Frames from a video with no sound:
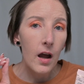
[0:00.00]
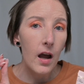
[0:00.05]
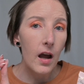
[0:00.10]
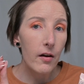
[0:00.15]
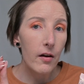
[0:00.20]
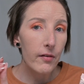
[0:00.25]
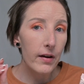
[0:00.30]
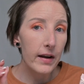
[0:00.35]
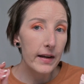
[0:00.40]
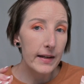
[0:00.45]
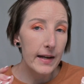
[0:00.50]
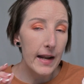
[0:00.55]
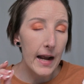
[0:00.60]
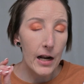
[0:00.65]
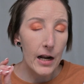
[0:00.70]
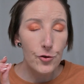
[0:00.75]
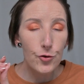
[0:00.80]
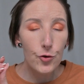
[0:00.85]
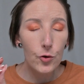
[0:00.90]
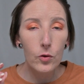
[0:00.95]
of a
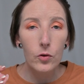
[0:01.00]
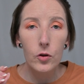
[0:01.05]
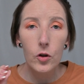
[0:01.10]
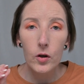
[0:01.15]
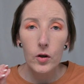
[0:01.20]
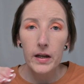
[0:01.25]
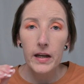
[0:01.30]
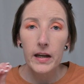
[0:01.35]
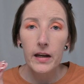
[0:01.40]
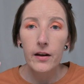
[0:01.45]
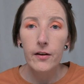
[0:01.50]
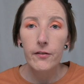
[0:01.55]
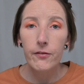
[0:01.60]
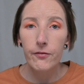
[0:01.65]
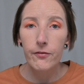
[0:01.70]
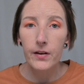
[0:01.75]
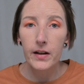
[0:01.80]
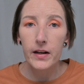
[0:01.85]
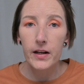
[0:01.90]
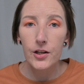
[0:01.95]
natural looking
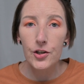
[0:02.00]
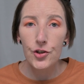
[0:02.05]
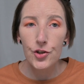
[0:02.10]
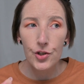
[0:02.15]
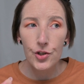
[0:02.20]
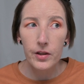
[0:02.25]
finish